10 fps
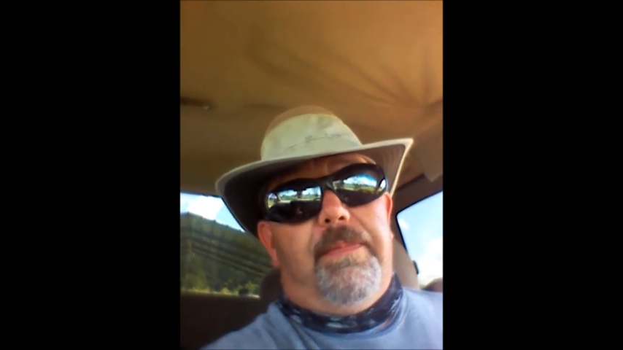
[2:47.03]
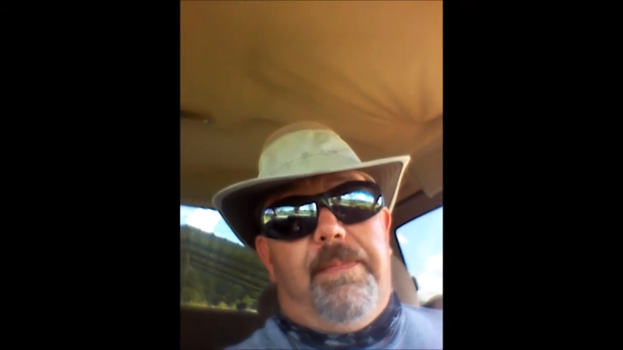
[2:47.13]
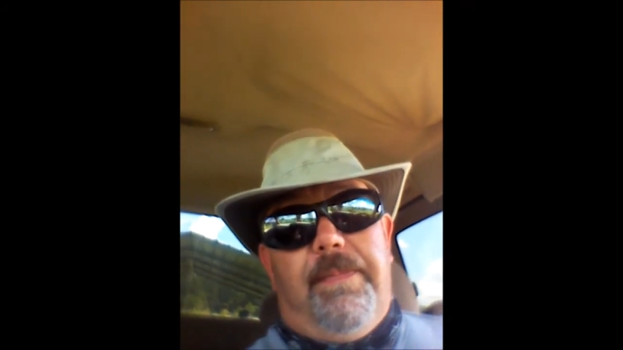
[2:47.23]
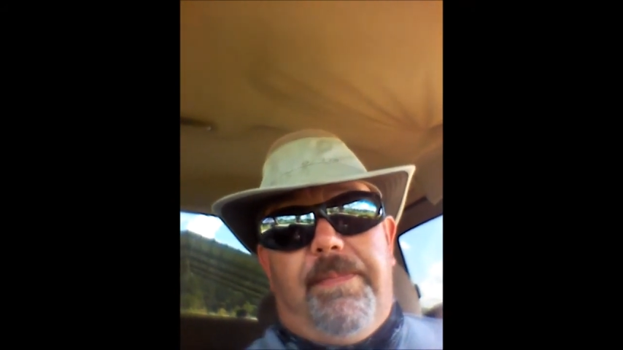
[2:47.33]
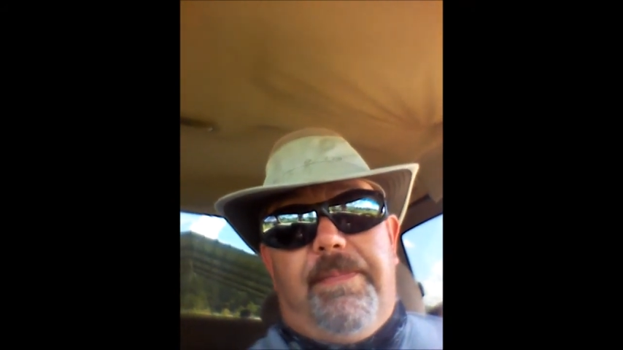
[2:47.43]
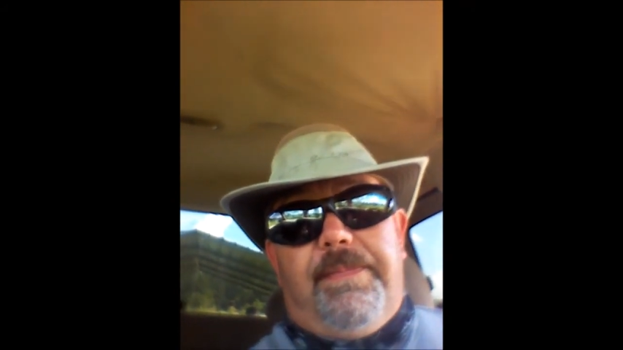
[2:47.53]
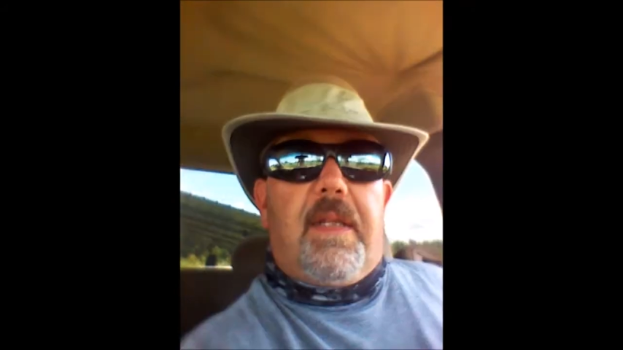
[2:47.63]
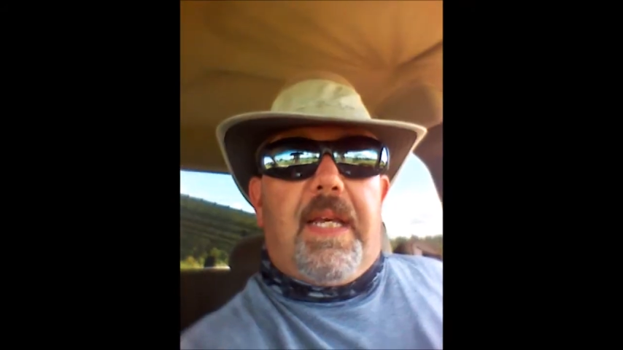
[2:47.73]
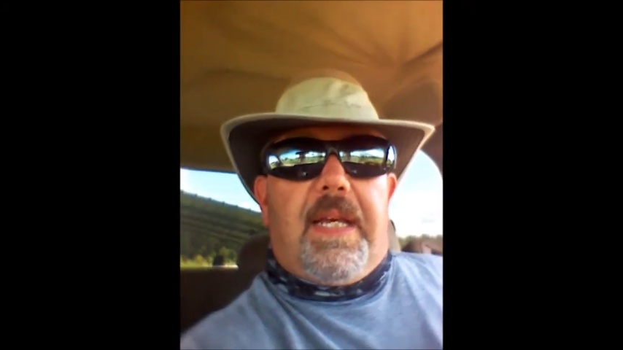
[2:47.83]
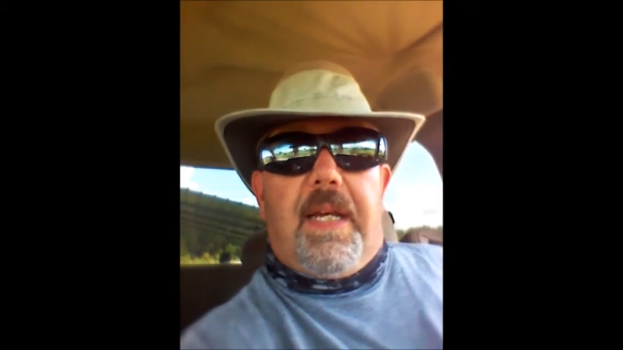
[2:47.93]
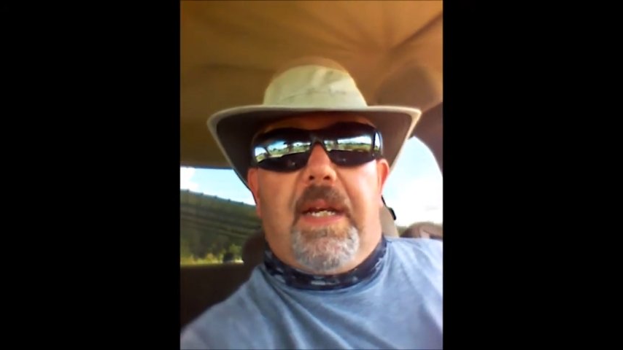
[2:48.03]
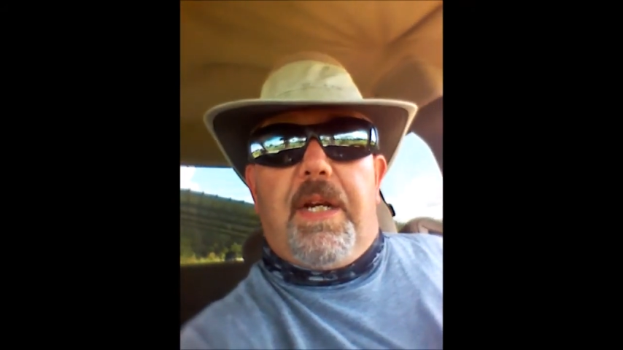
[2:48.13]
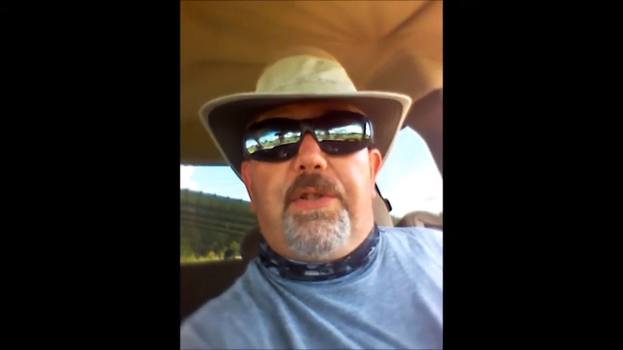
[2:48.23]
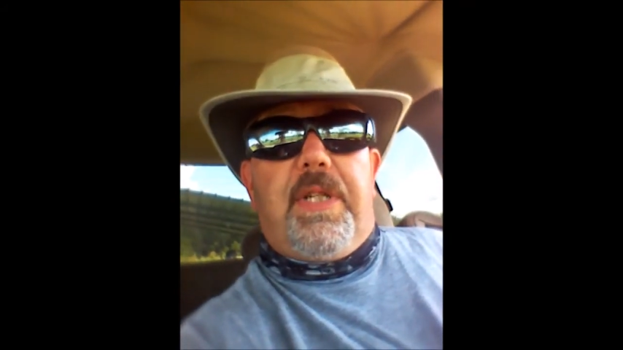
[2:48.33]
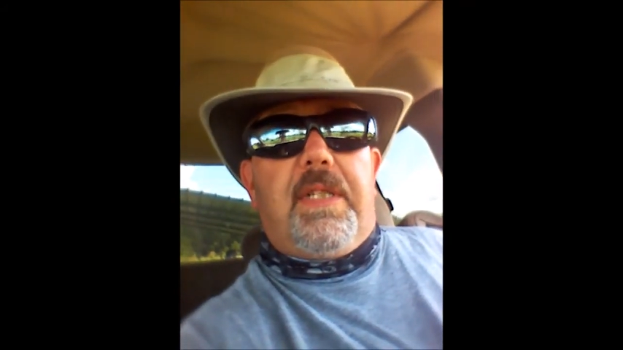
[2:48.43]
Mm,
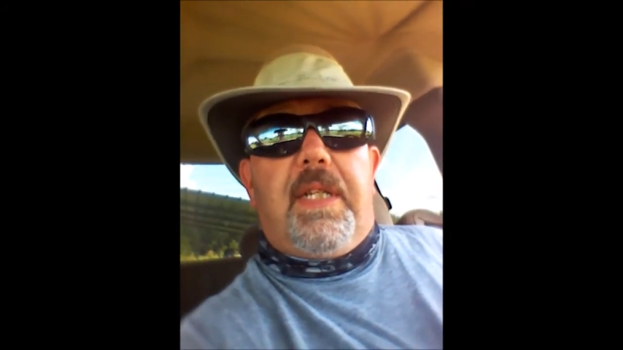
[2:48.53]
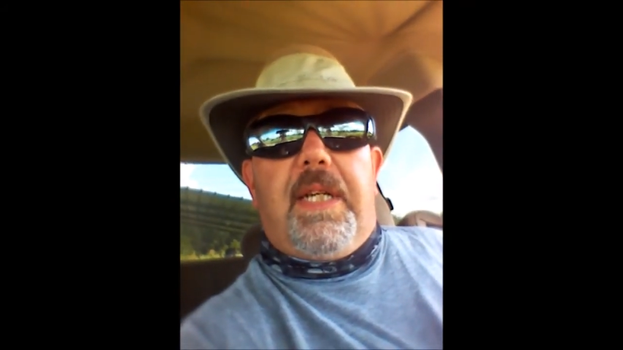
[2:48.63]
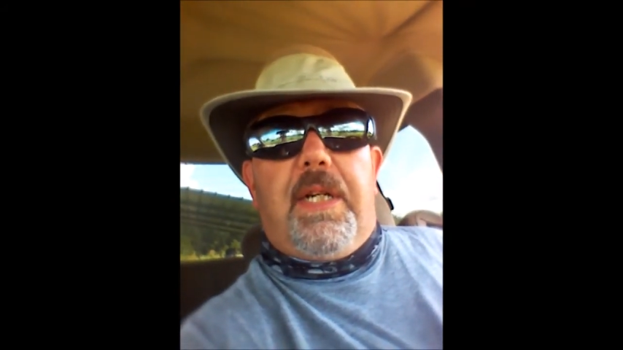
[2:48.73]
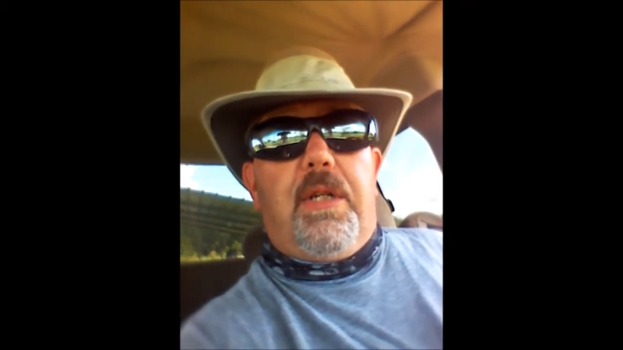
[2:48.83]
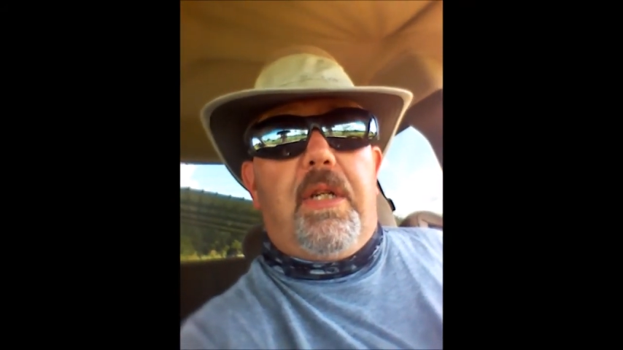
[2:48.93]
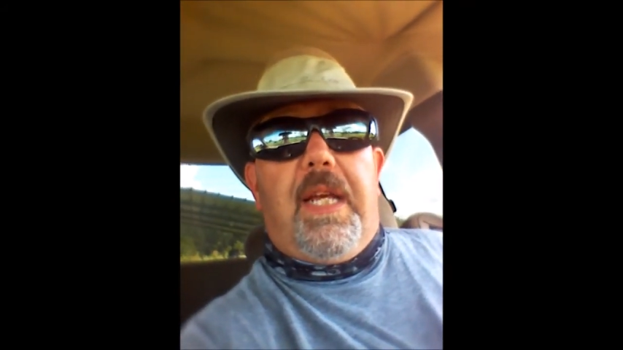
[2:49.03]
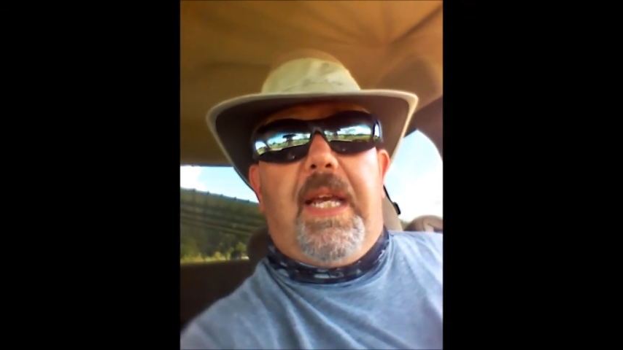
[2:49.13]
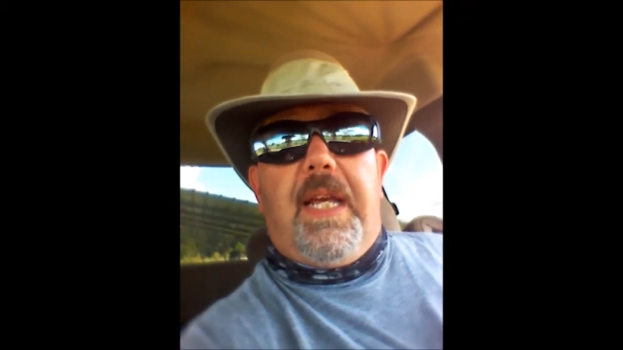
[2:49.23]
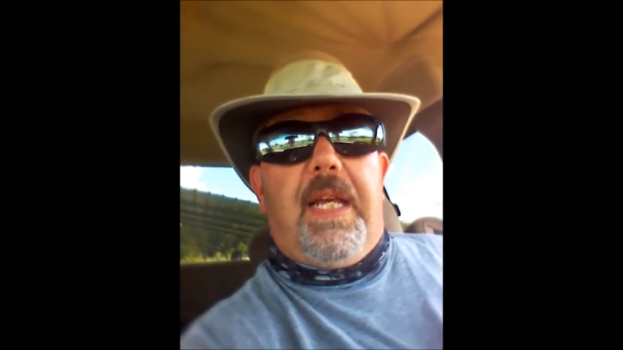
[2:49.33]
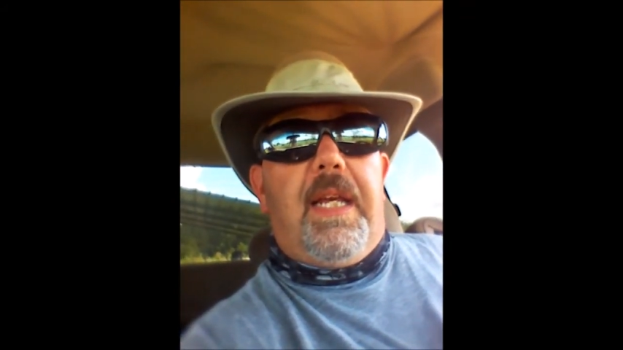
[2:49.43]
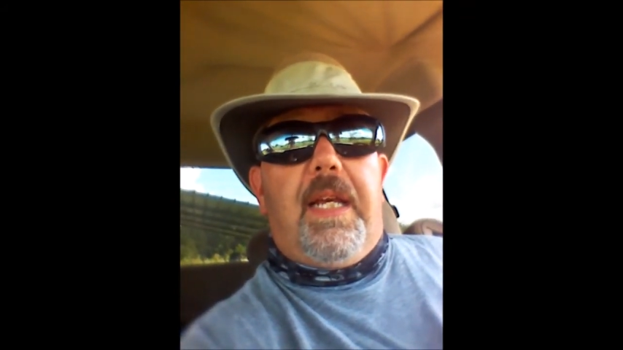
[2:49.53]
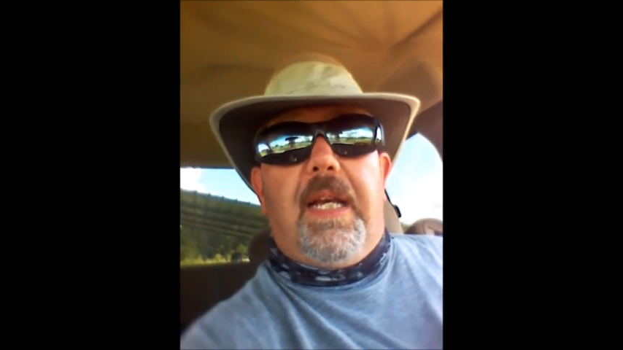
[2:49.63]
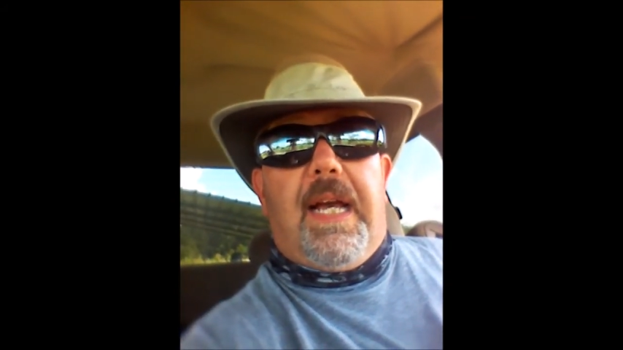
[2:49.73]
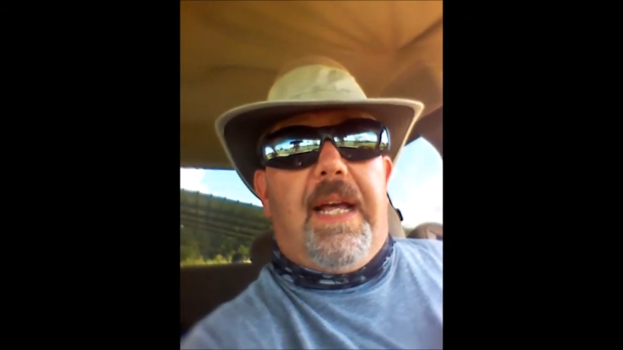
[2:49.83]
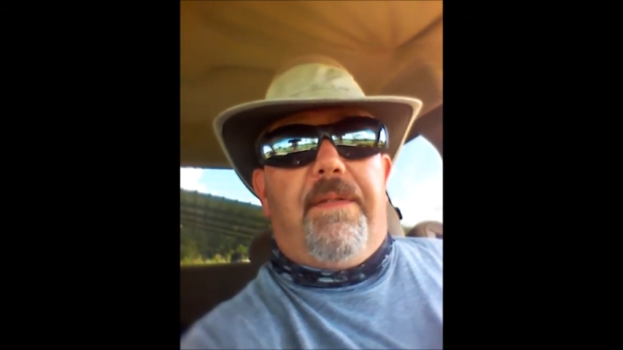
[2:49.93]
there's this little lake